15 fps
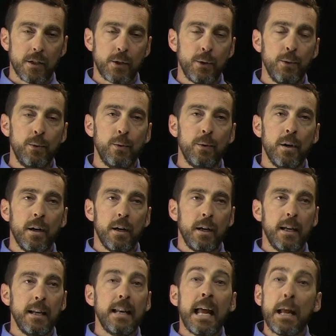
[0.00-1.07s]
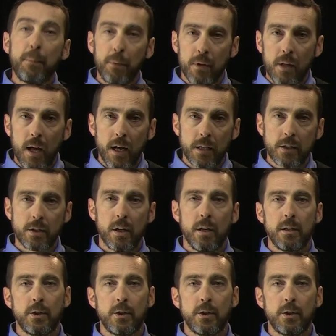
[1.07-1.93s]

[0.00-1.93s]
to enable us